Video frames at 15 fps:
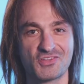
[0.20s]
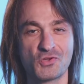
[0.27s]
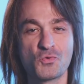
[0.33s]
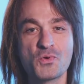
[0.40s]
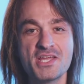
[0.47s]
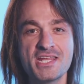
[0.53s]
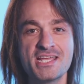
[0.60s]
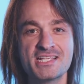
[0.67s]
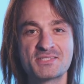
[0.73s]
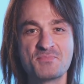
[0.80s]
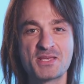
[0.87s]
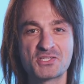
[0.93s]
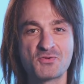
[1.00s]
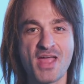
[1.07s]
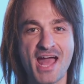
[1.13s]
Greetings,
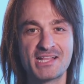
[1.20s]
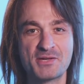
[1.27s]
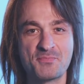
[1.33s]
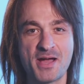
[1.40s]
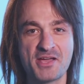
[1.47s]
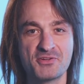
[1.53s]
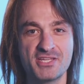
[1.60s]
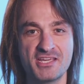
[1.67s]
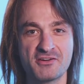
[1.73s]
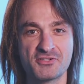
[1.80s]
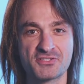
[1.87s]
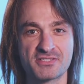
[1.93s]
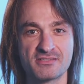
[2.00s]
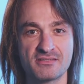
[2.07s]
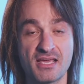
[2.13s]
mixed reality
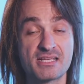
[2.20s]
pioneers.